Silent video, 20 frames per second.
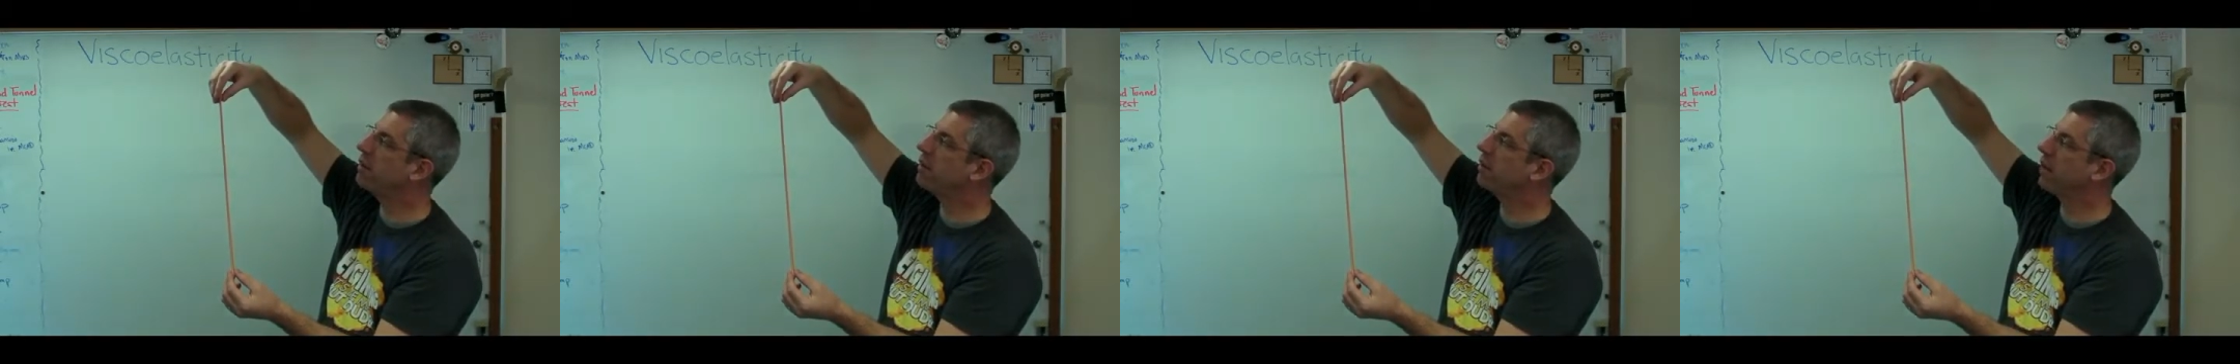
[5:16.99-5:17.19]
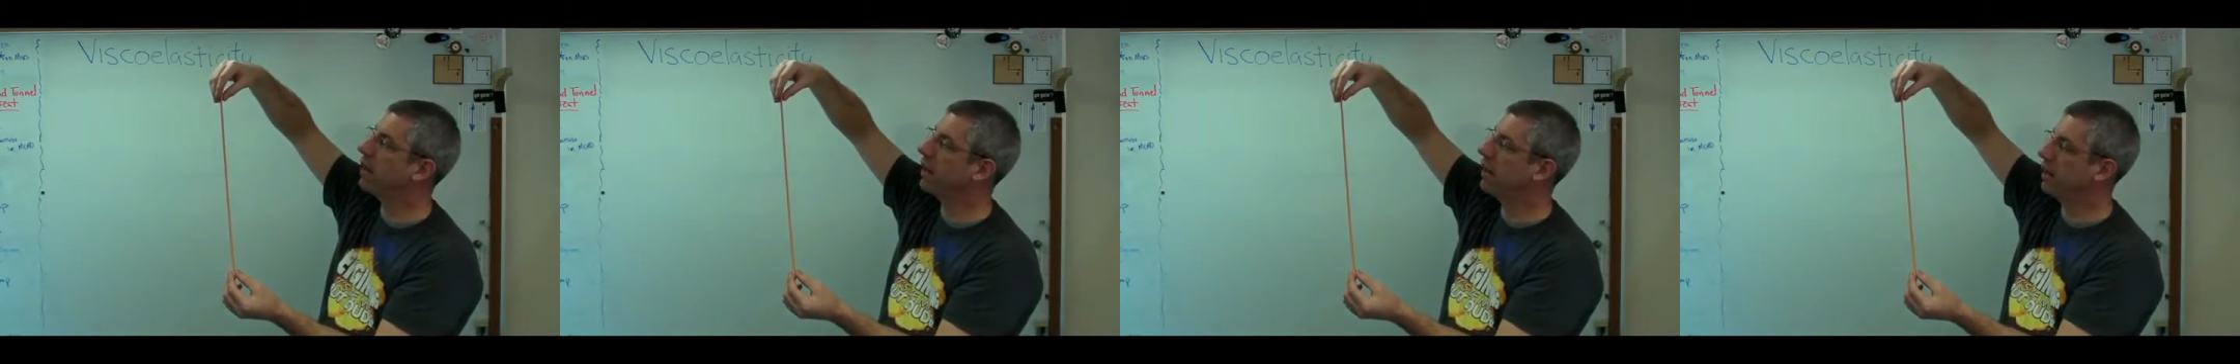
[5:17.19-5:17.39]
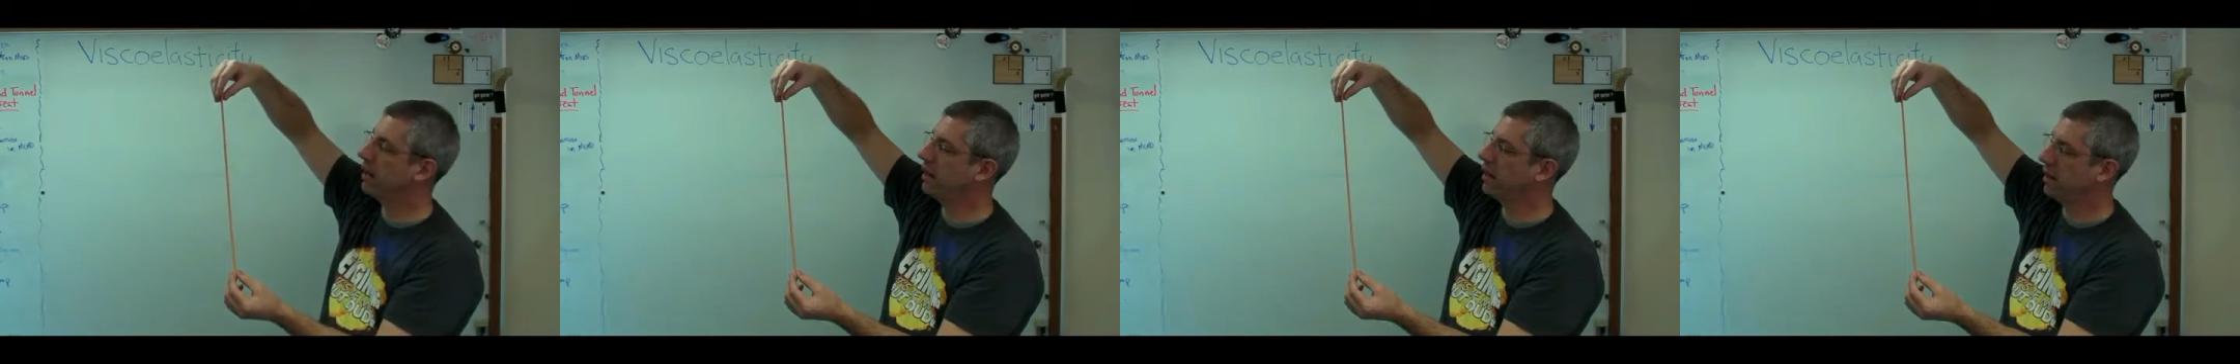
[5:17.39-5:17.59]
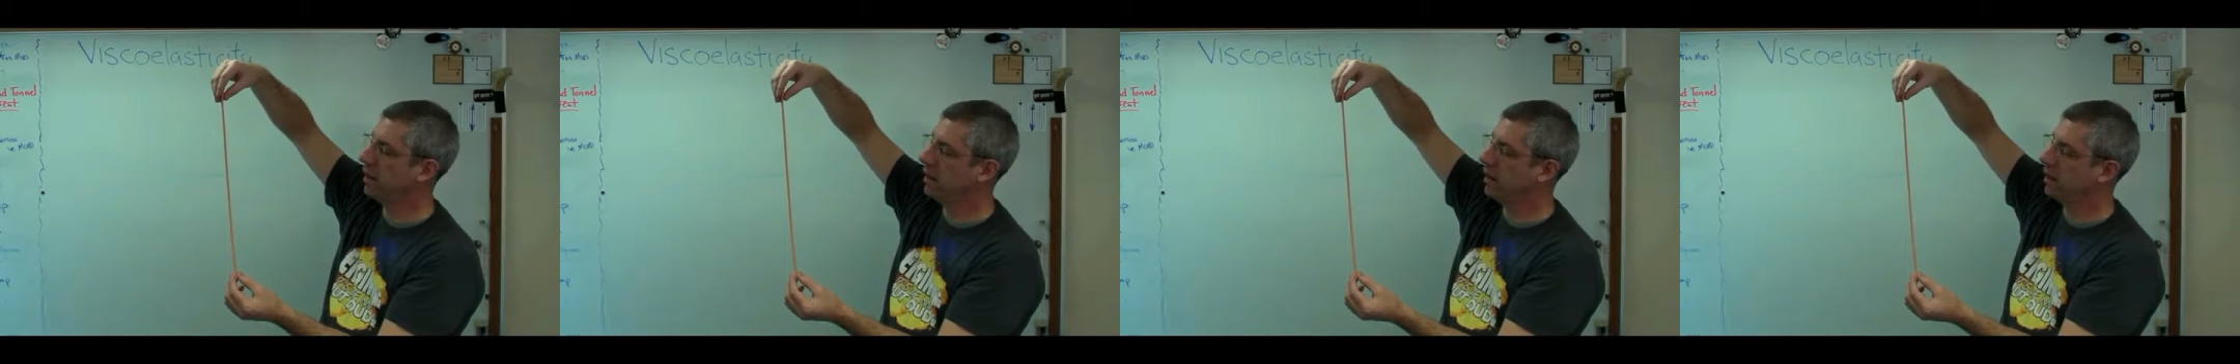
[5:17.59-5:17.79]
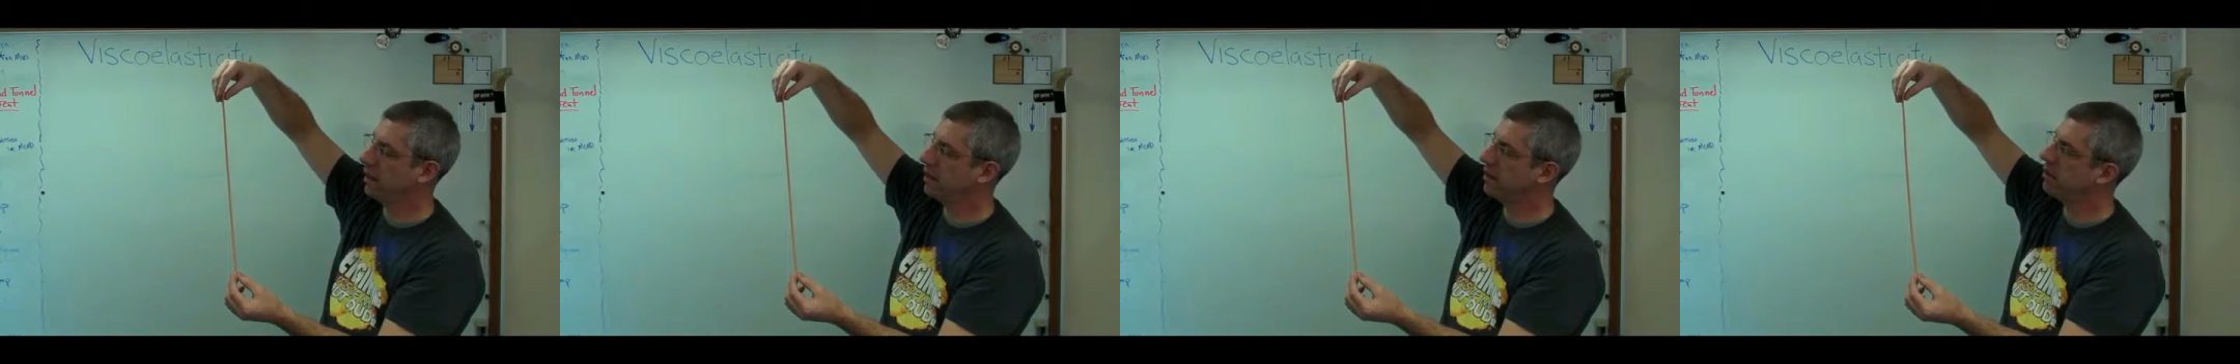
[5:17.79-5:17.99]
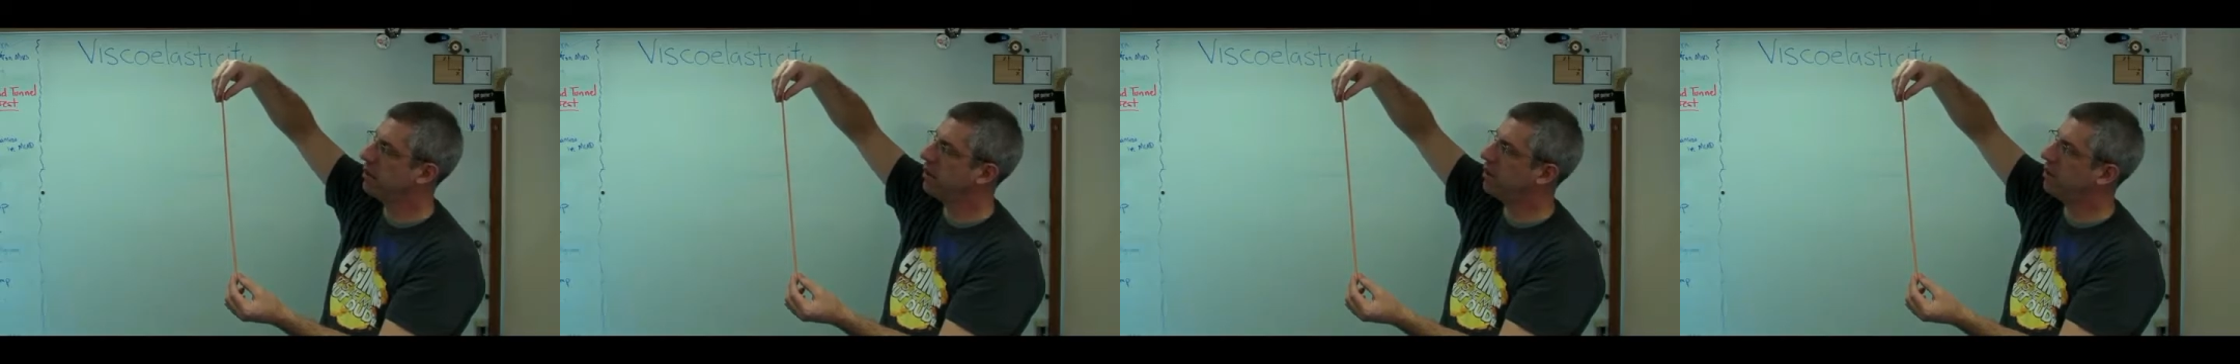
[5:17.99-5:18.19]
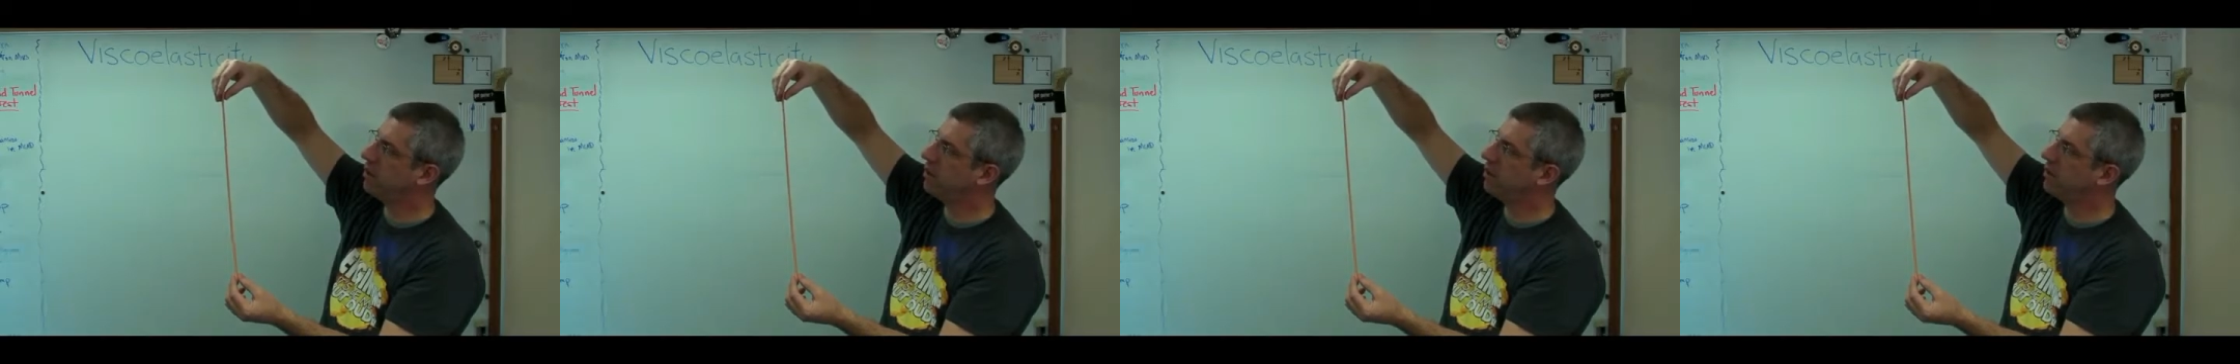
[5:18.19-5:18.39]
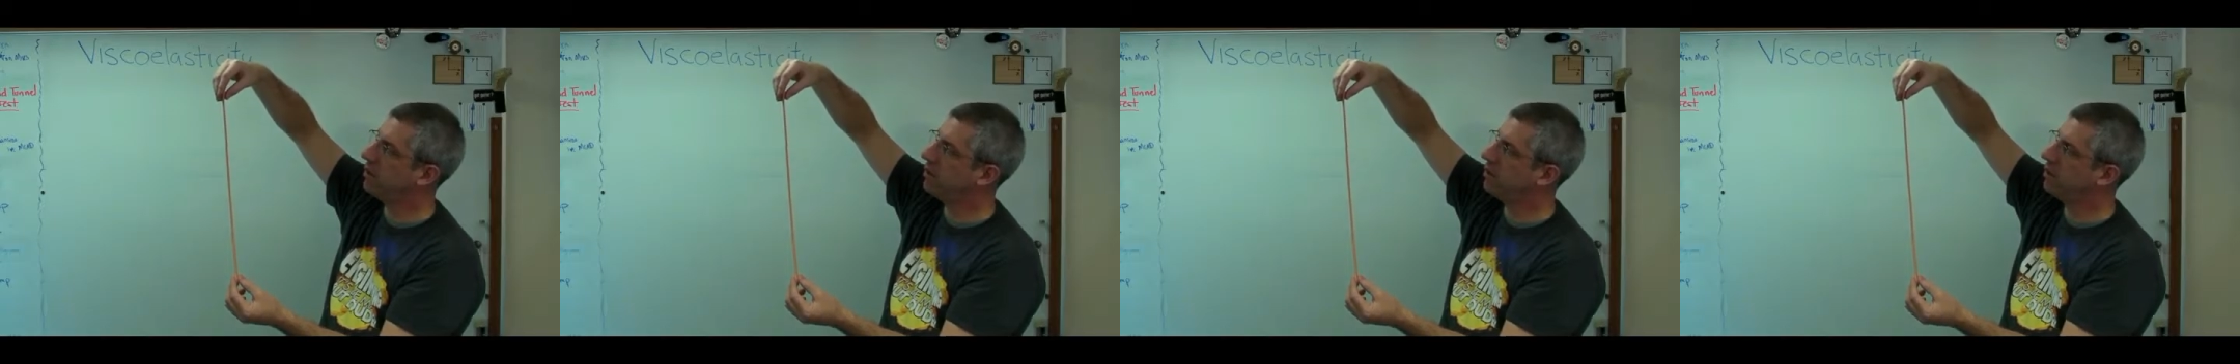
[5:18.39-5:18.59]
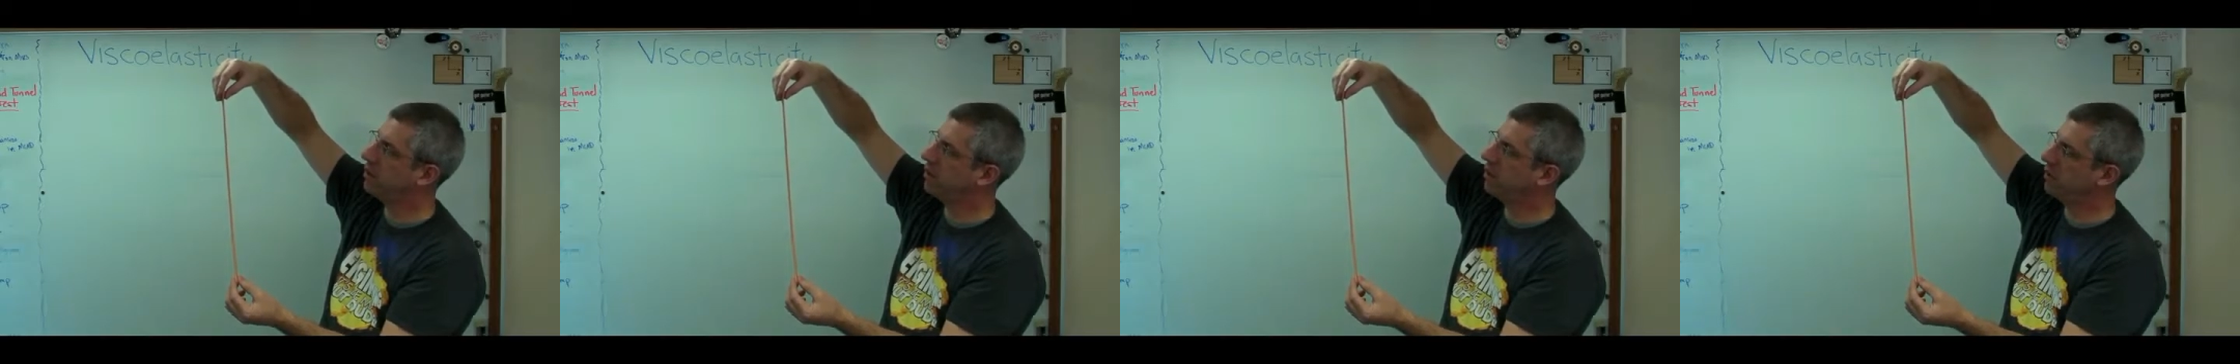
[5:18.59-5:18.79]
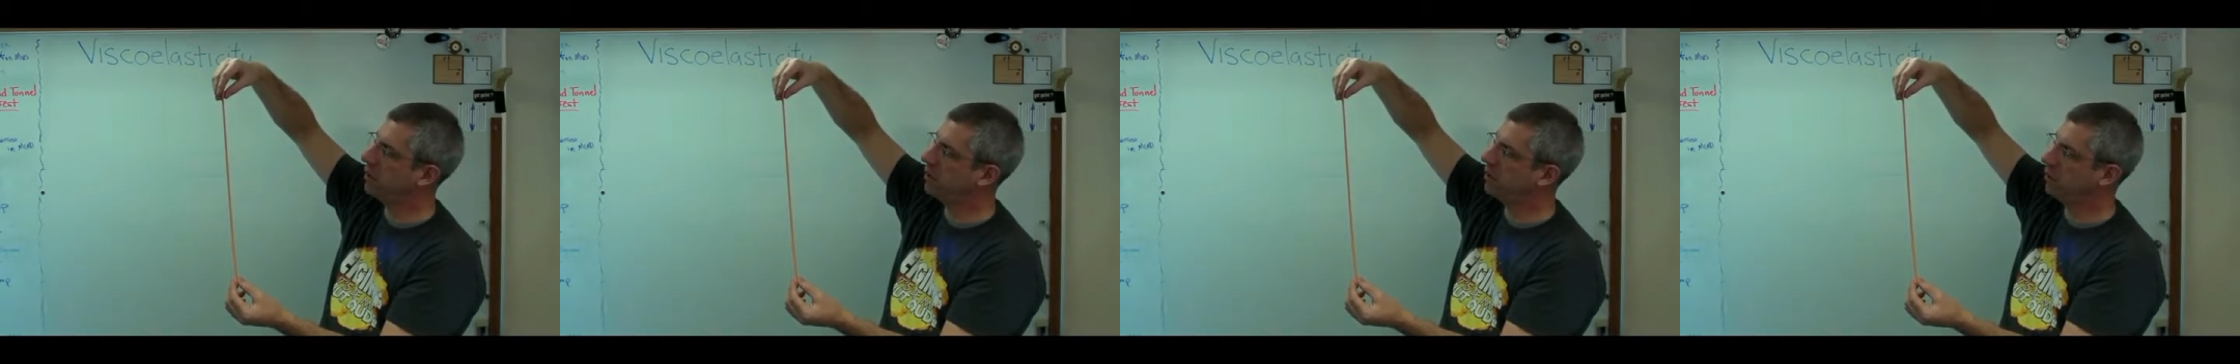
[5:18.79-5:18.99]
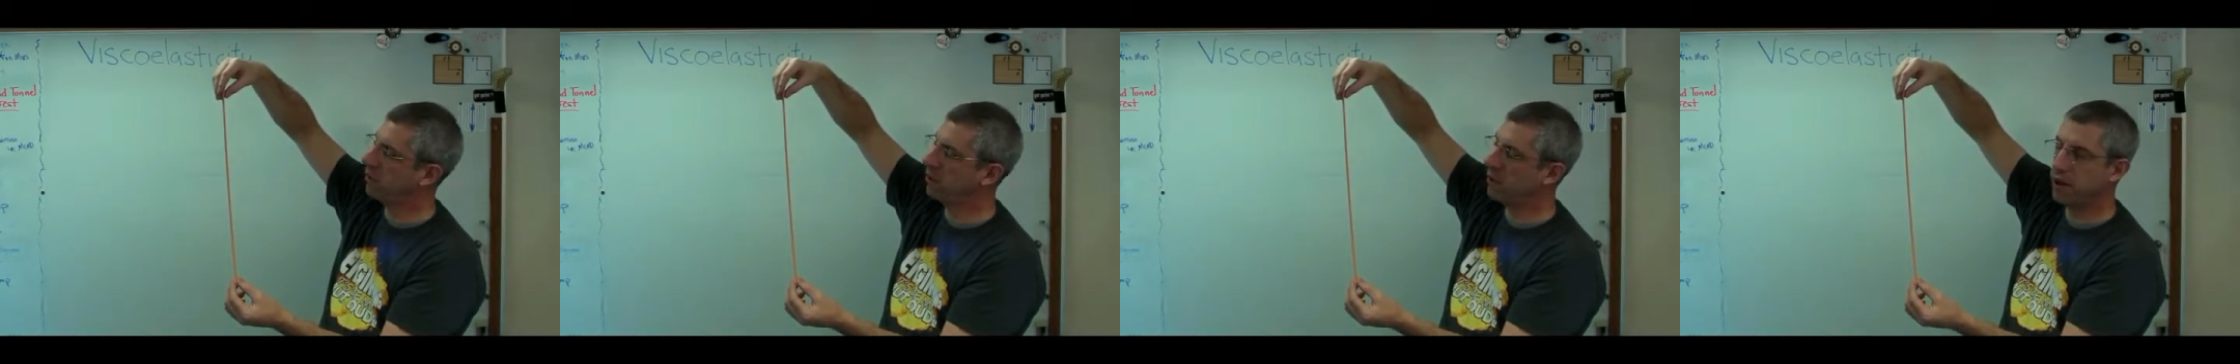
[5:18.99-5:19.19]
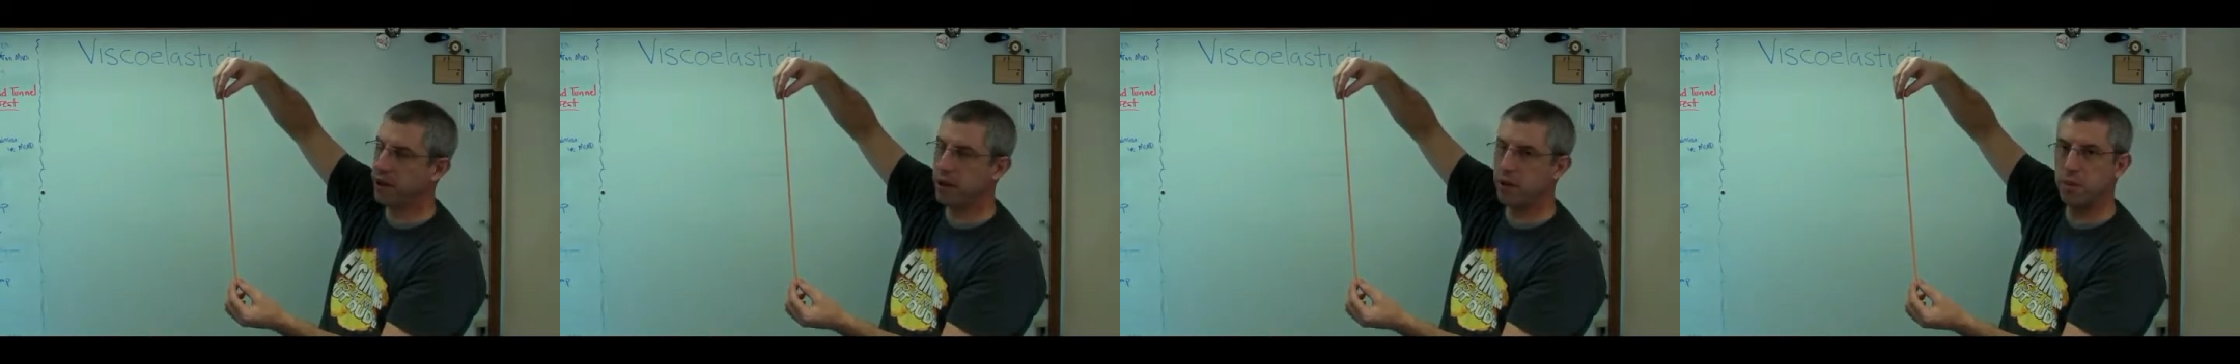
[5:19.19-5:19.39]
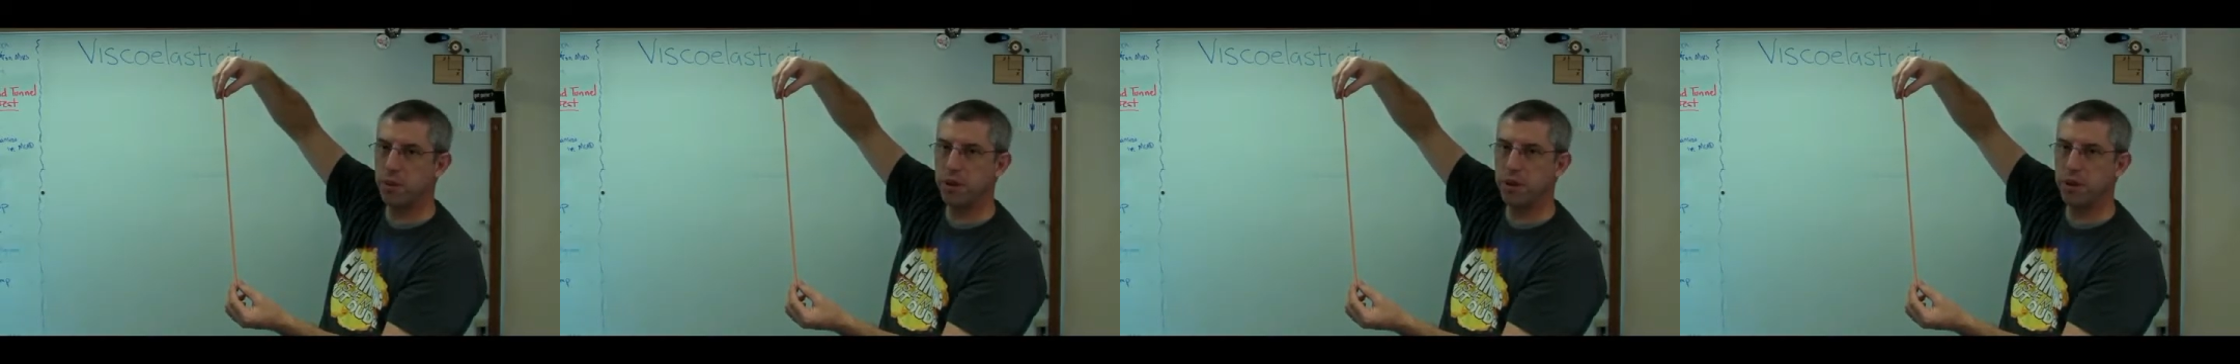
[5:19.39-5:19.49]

Okay, so what I'm at 200, 300,